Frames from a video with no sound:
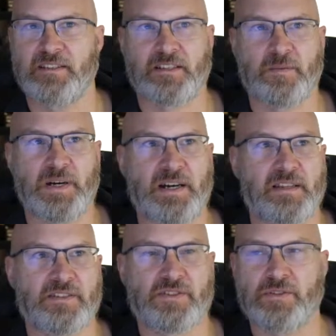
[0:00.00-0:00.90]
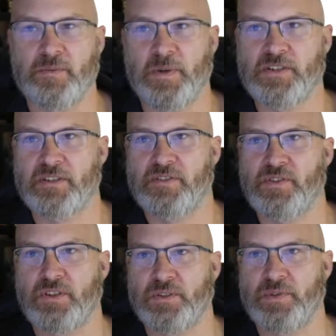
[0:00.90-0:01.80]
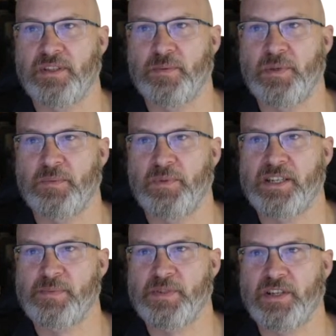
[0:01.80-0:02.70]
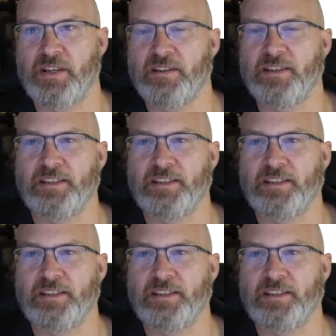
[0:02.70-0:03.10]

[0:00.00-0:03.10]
the commands to the motion controller in the pick and place machine.